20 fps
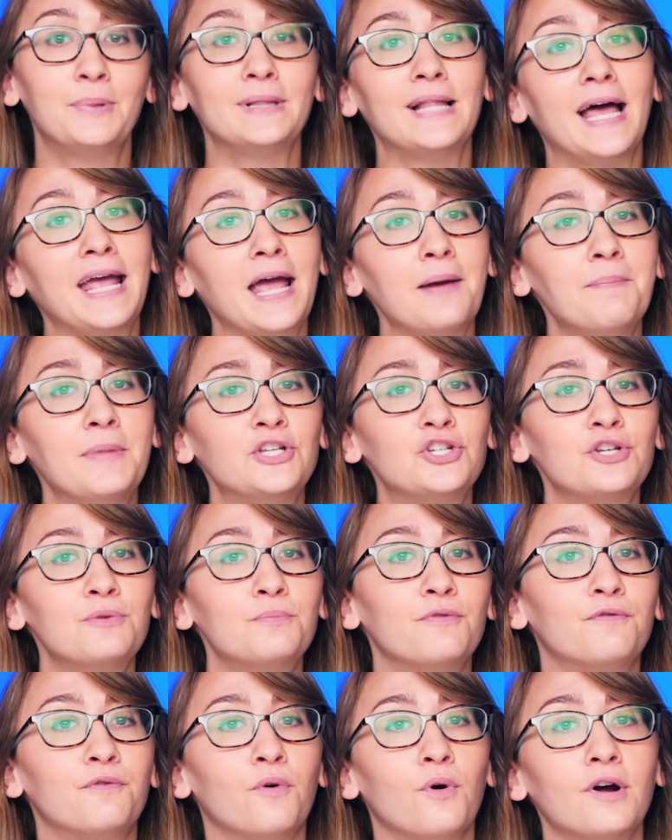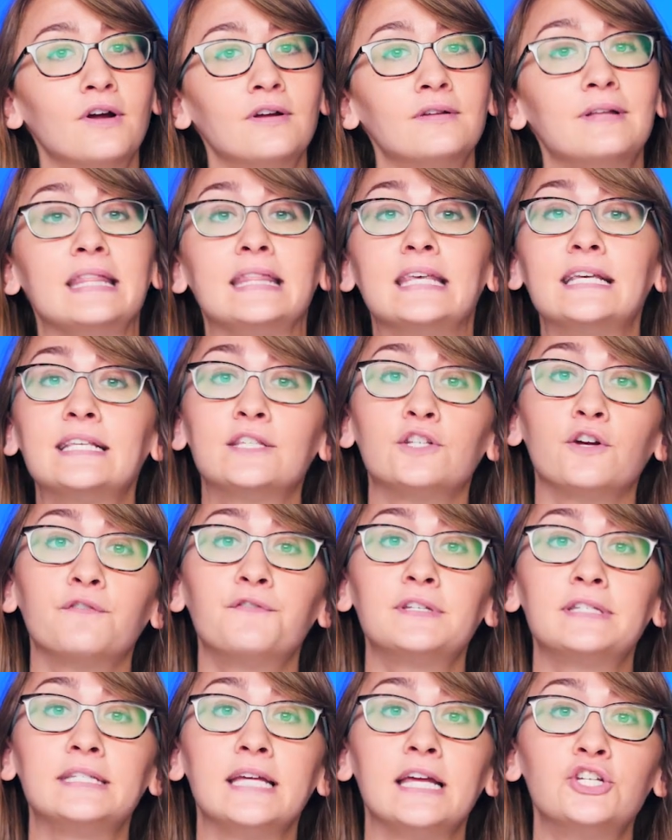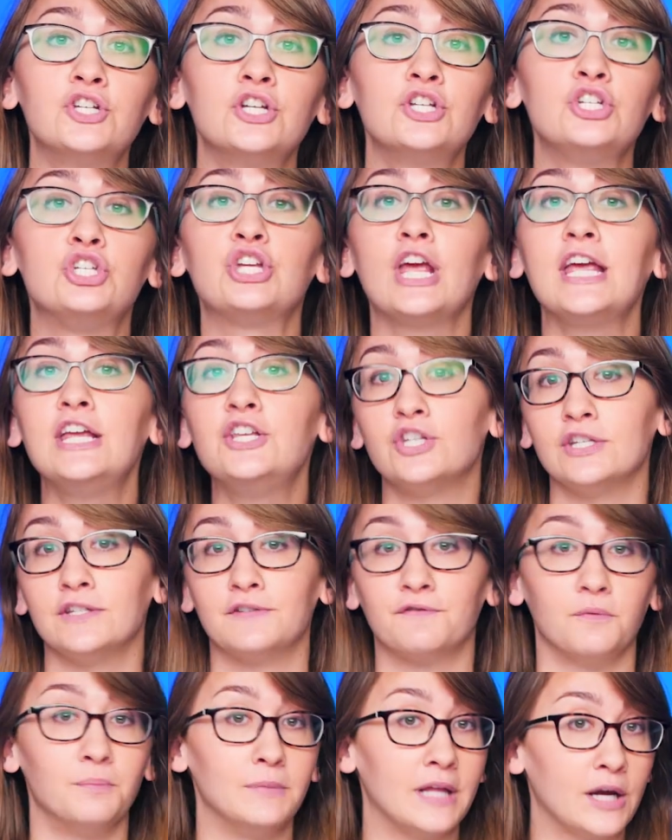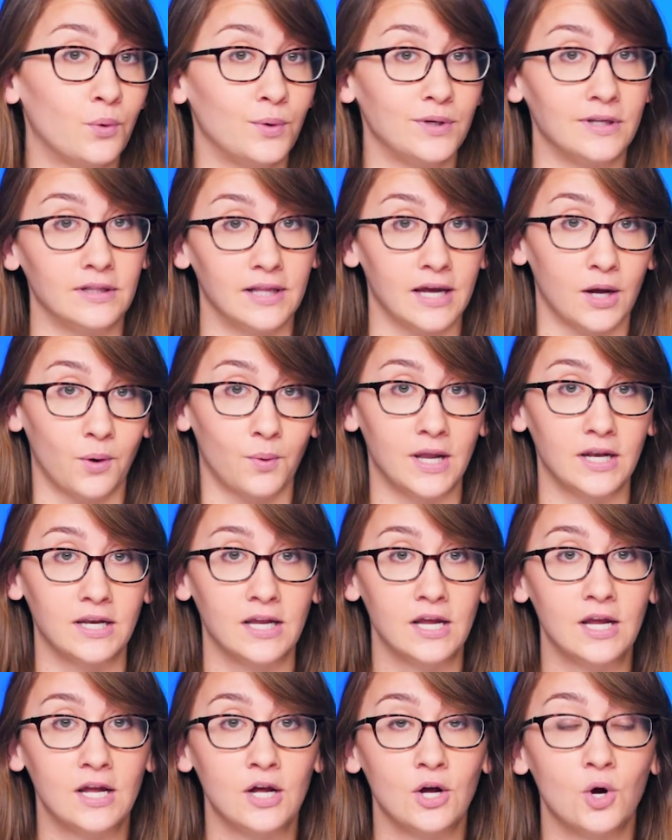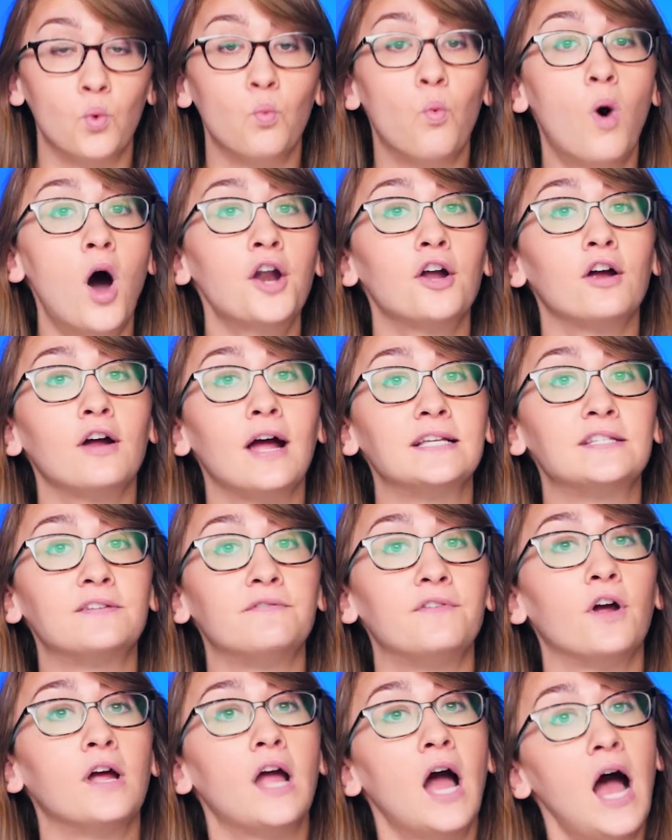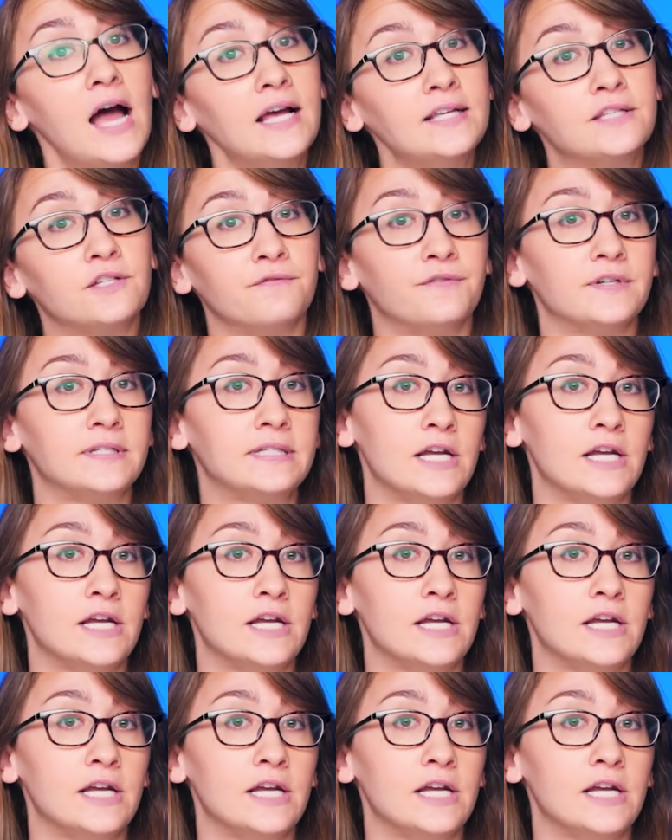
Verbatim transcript: But like I mentioned before, this surface tension changes from liquid to liquid. Water has a very high surface